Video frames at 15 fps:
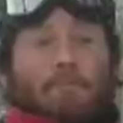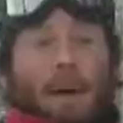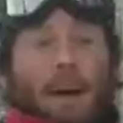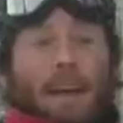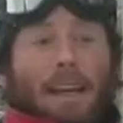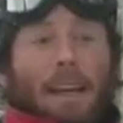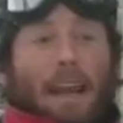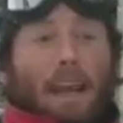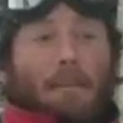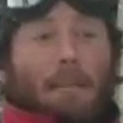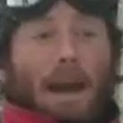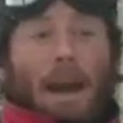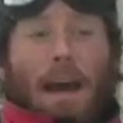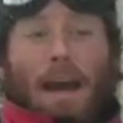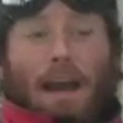Mike came
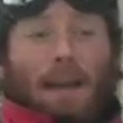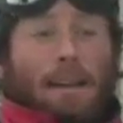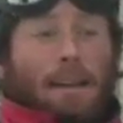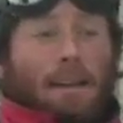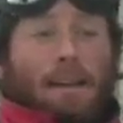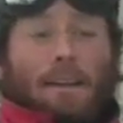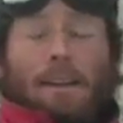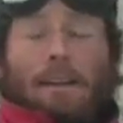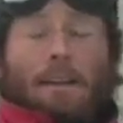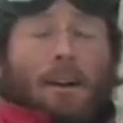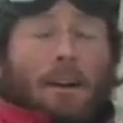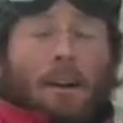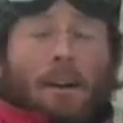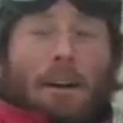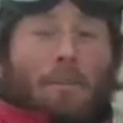back
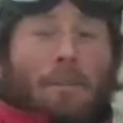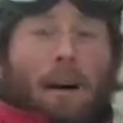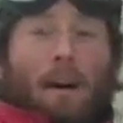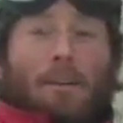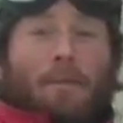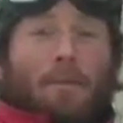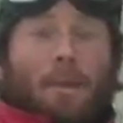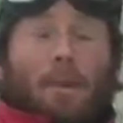talking about